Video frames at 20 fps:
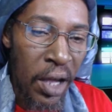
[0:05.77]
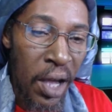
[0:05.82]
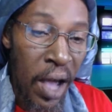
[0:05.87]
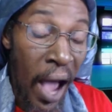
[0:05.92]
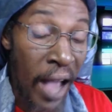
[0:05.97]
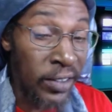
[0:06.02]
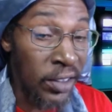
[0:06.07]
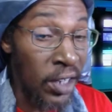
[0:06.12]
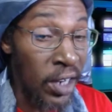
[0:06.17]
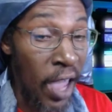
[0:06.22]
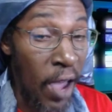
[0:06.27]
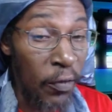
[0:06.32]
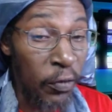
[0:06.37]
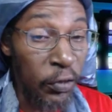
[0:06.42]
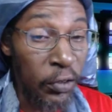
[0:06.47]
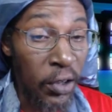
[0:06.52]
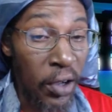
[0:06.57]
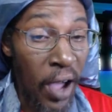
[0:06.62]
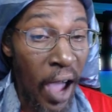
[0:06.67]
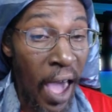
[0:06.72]
has
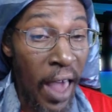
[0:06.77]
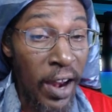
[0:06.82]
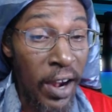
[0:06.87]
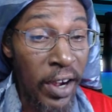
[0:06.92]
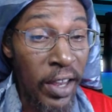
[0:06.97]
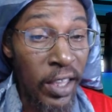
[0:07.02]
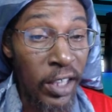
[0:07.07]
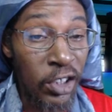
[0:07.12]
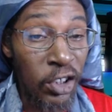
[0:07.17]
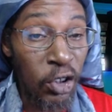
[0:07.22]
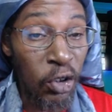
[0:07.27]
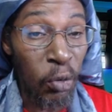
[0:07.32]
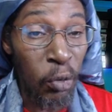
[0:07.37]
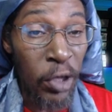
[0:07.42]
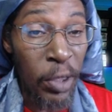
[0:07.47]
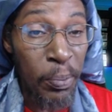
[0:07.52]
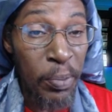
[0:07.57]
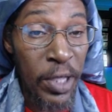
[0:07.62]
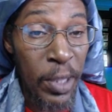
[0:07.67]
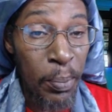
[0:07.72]
left at least
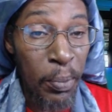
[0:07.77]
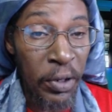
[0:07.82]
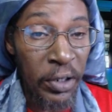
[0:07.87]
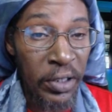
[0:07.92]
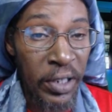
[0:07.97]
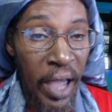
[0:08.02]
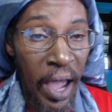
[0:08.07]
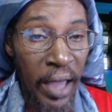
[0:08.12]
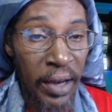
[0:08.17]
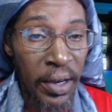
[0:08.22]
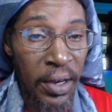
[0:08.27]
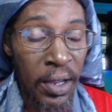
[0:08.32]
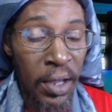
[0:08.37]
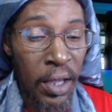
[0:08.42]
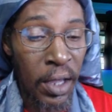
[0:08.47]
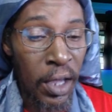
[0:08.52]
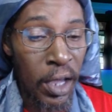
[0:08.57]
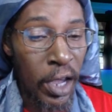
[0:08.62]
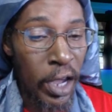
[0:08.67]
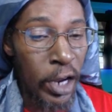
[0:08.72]
3 people dead,
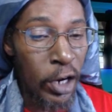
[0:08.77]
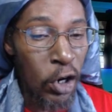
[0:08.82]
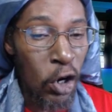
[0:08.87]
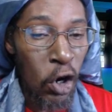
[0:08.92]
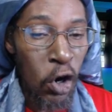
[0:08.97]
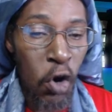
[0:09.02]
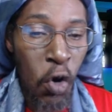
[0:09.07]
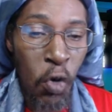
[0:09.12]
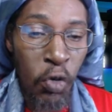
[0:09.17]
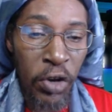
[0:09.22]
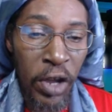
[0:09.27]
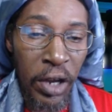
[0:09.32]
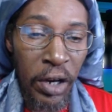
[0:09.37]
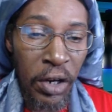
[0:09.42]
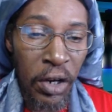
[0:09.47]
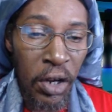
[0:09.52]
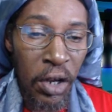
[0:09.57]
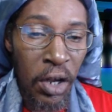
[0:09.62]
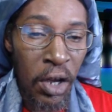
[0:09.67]
including